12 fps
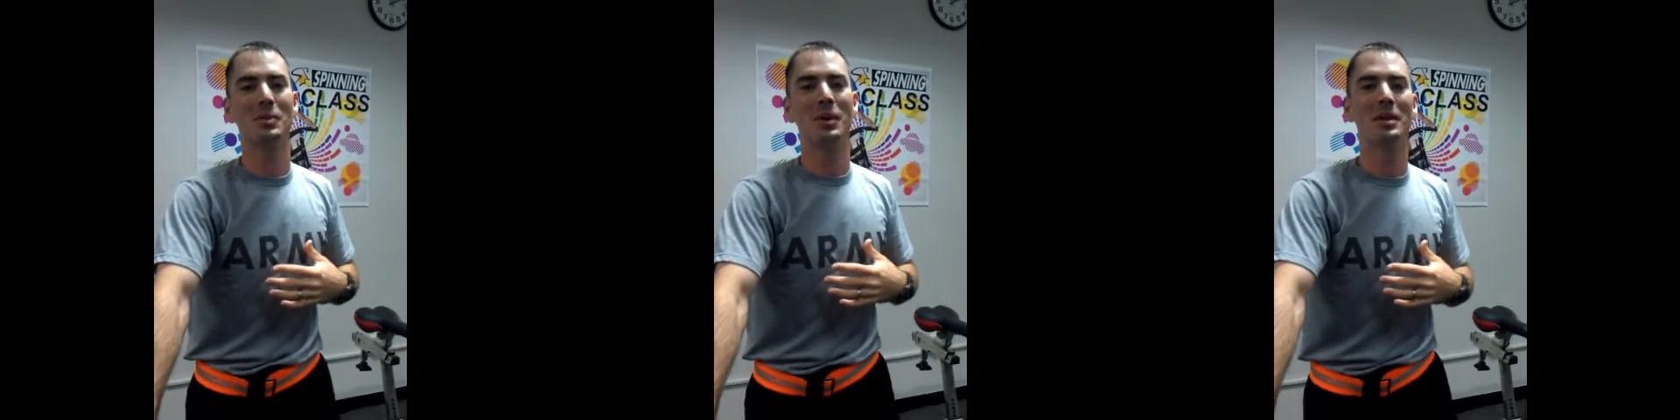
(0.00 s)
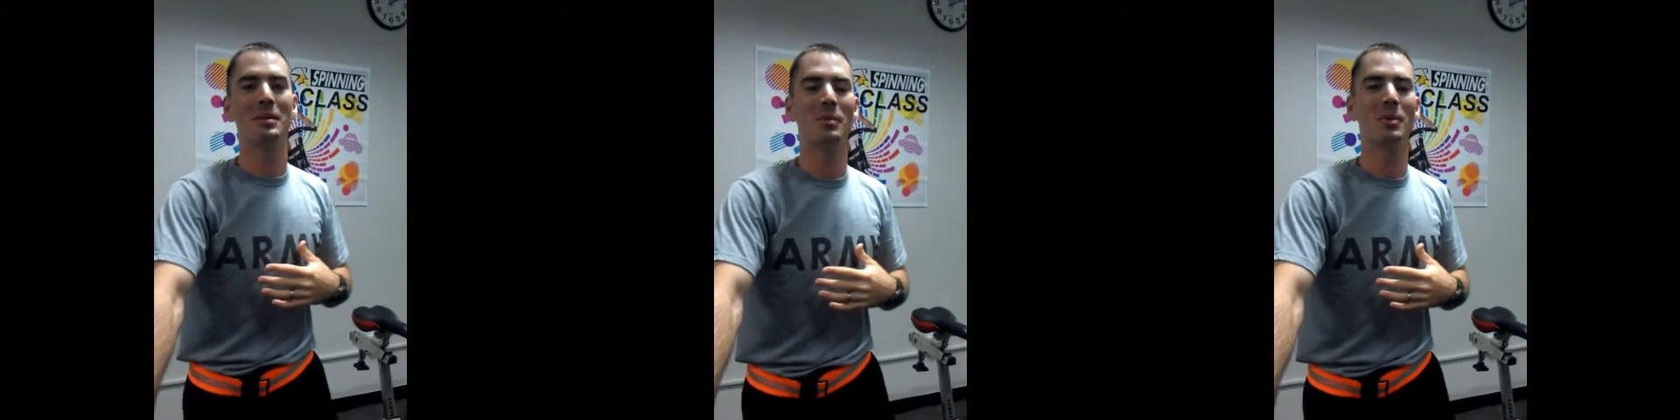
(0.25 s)

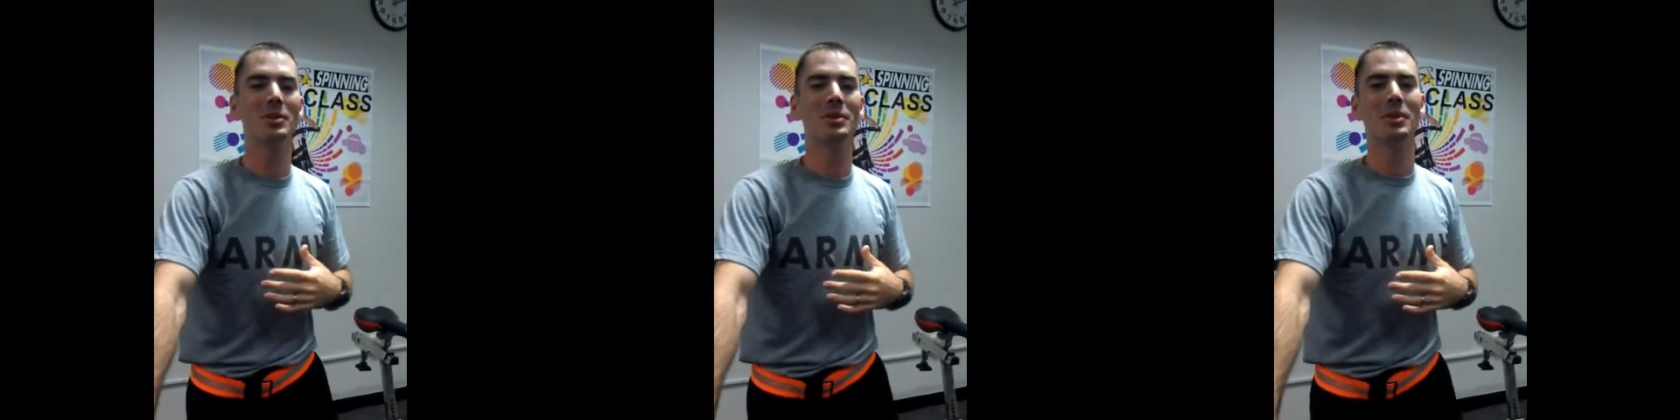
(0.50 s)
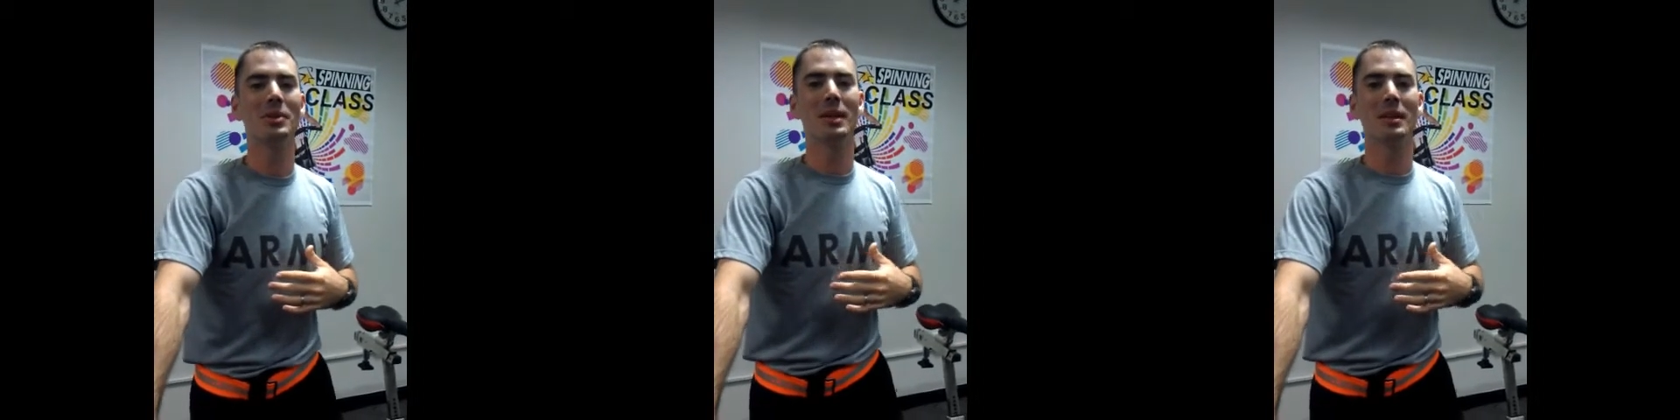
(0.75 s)
sweat and
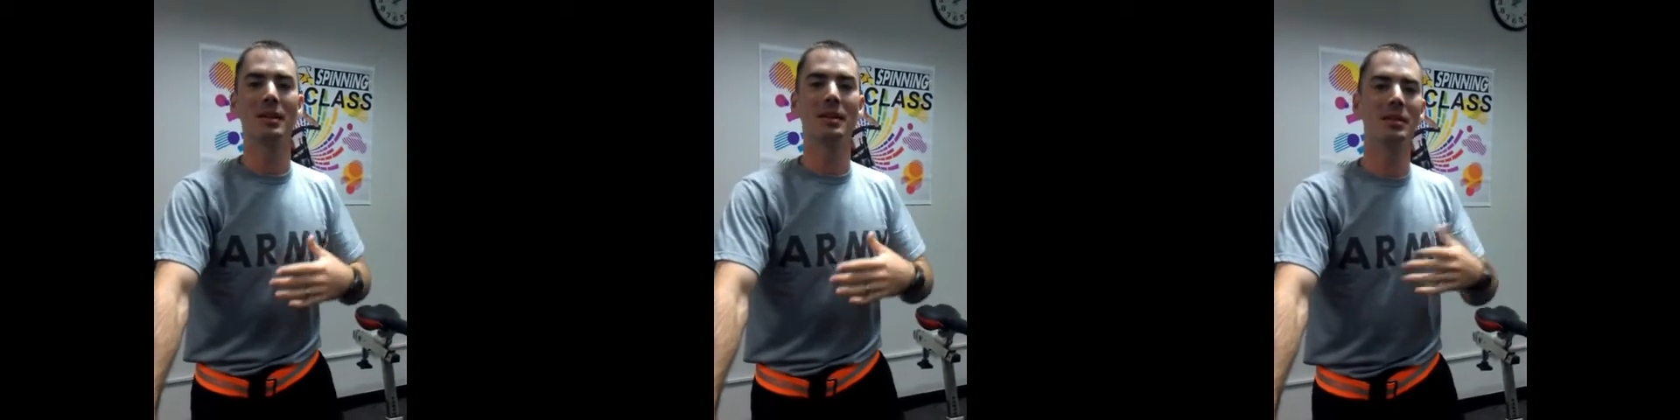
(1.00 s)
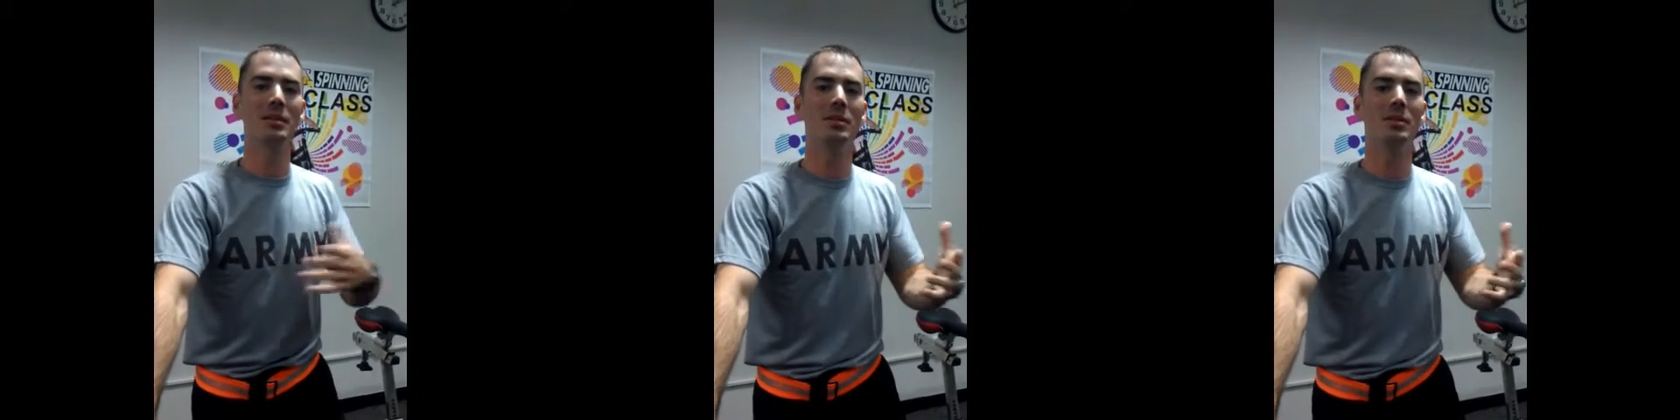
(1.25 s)
moisture that could
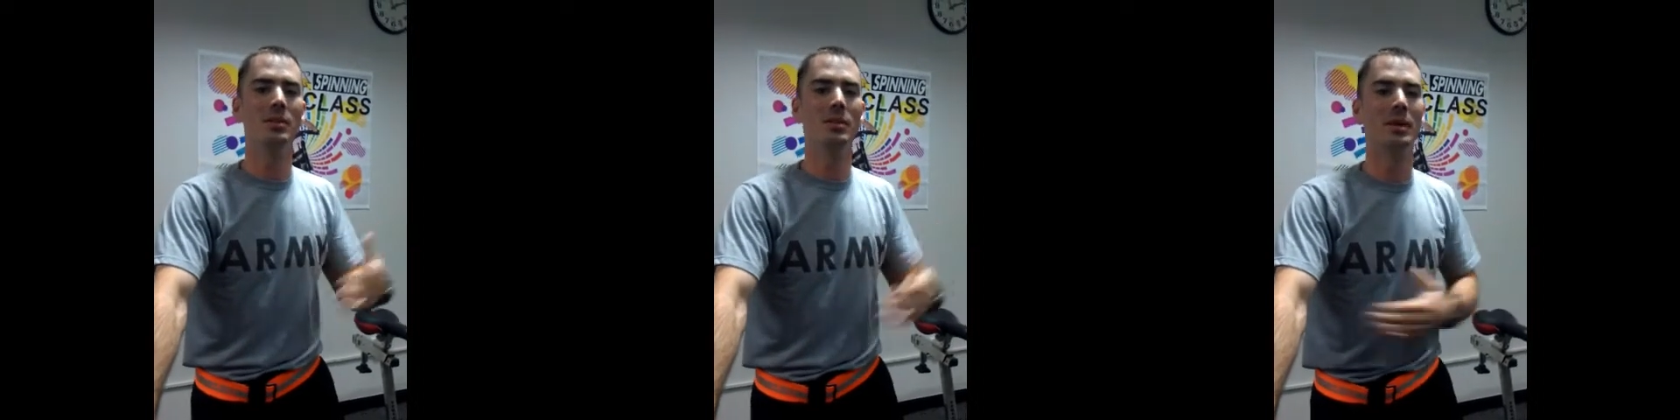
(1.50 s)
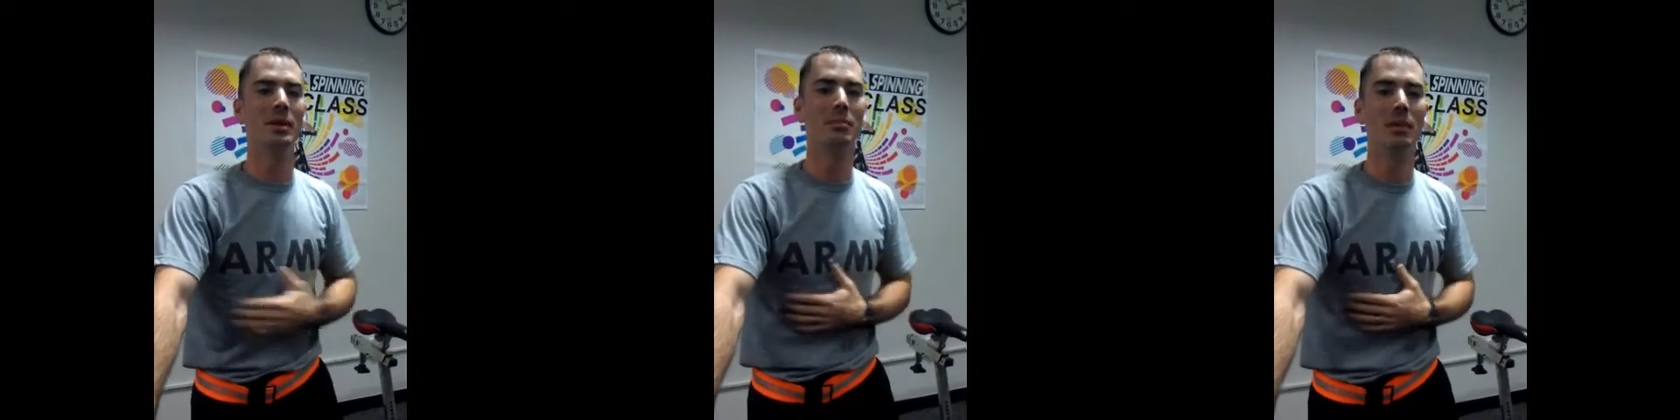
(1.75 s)
lead
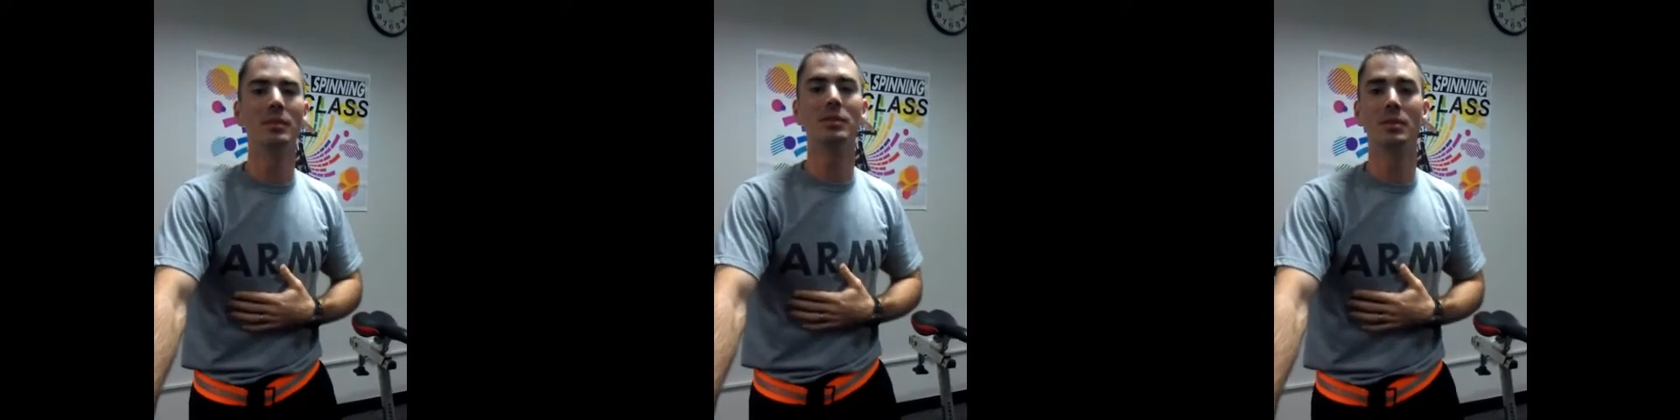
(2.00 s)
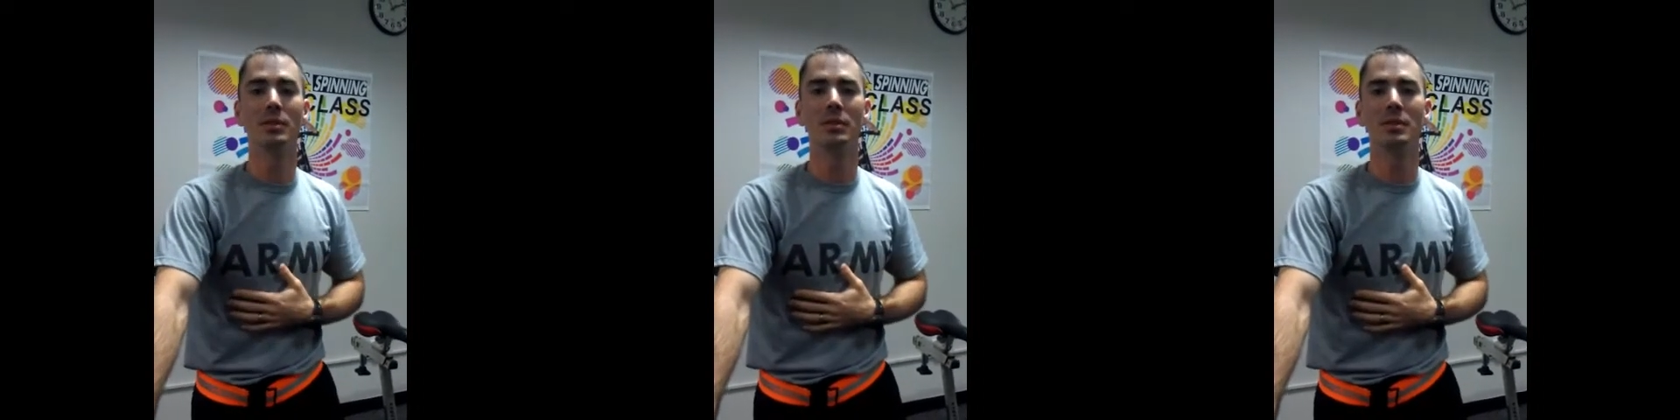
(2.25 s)
to
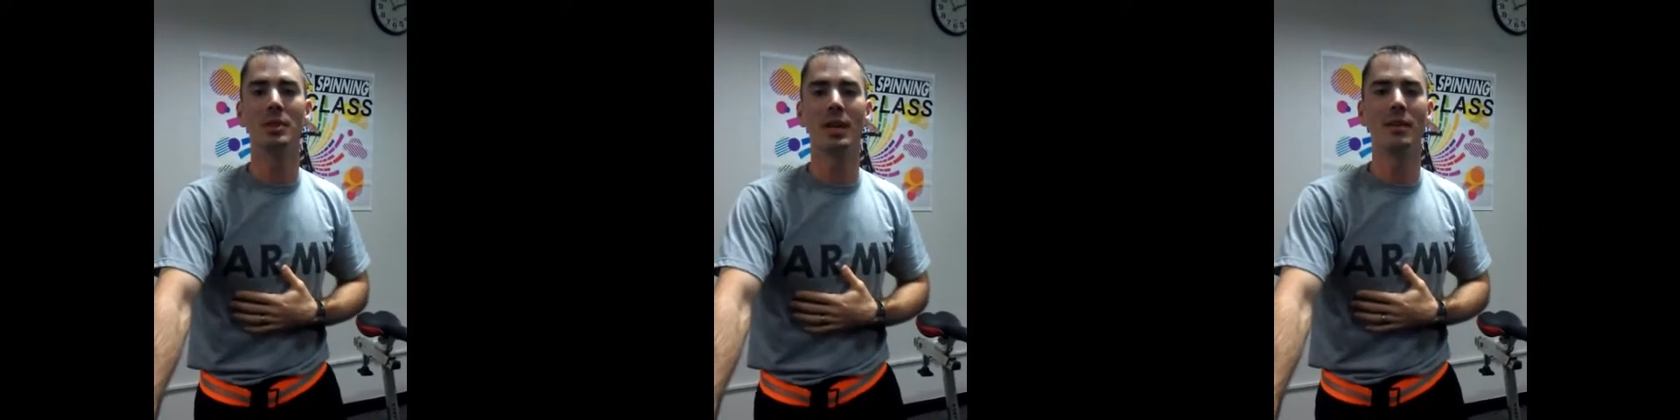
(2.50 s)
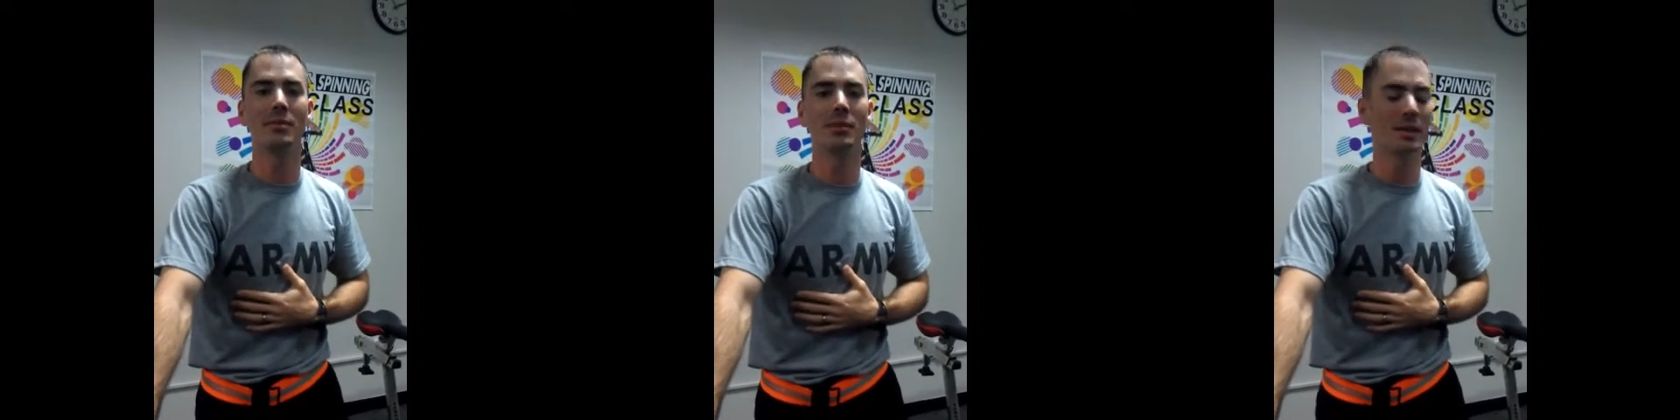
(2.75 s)
blisters and
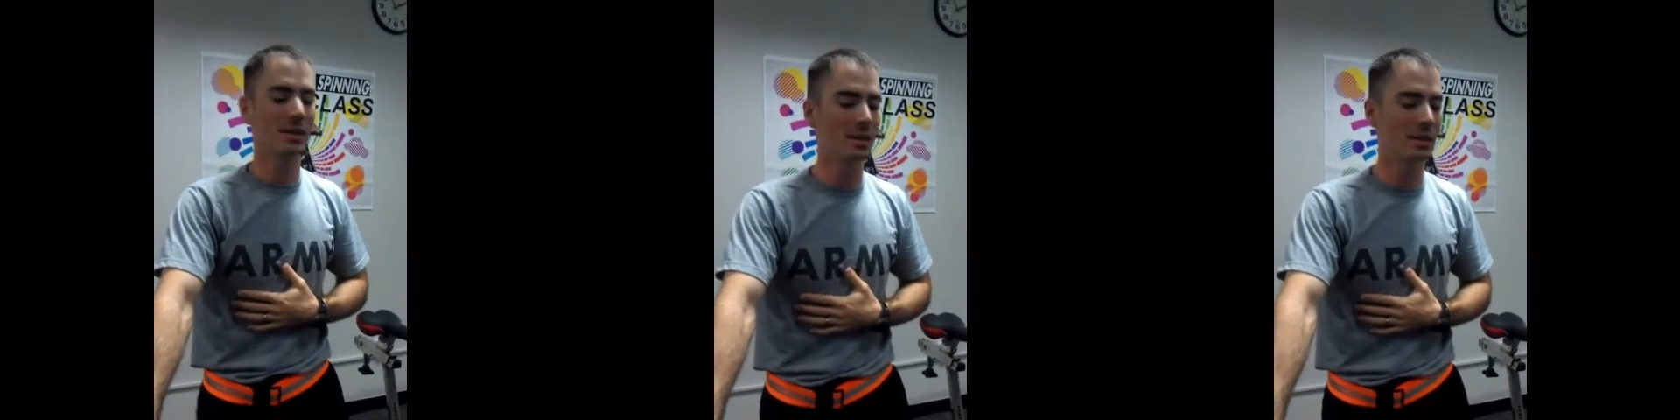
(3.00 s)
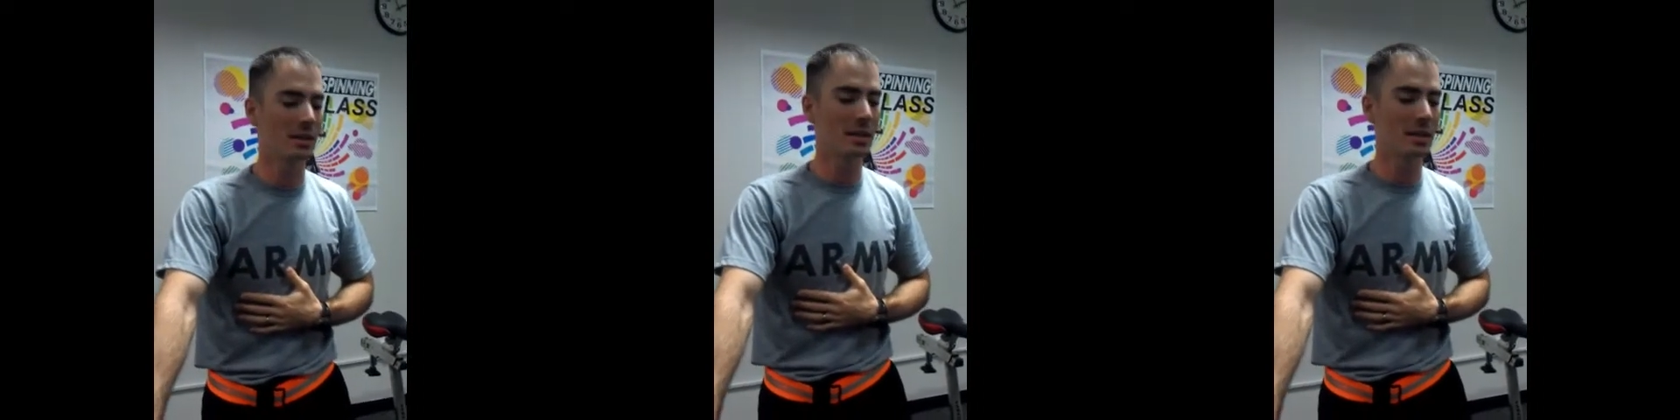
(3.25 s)
chafing,